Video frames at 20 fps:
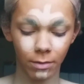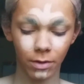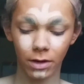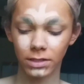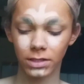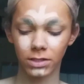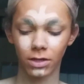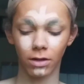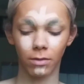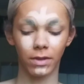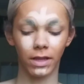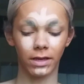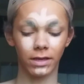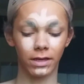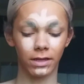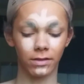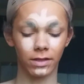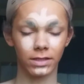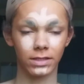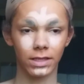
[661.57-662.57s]
I'm going to start
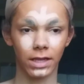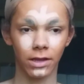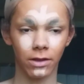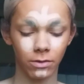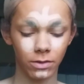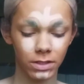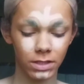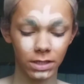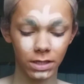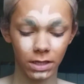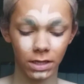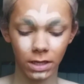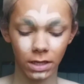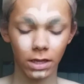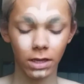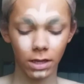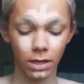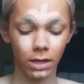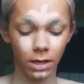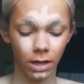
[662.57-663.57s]
blending this out.
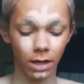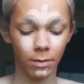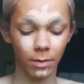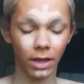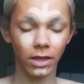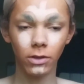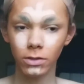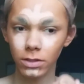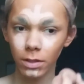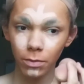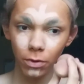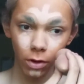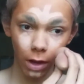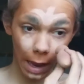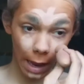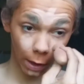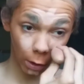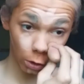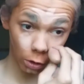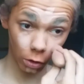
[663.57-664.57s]
I used to
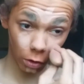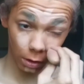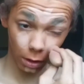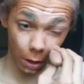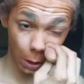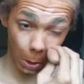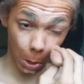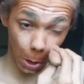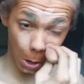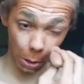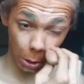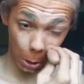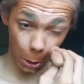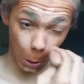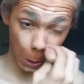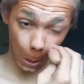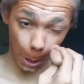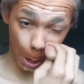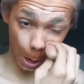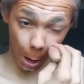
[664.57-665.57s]
put actually a
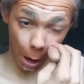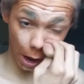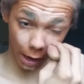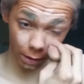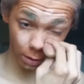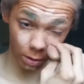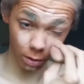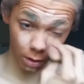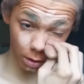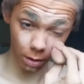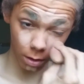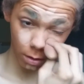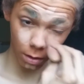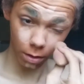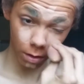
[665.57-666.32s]
lot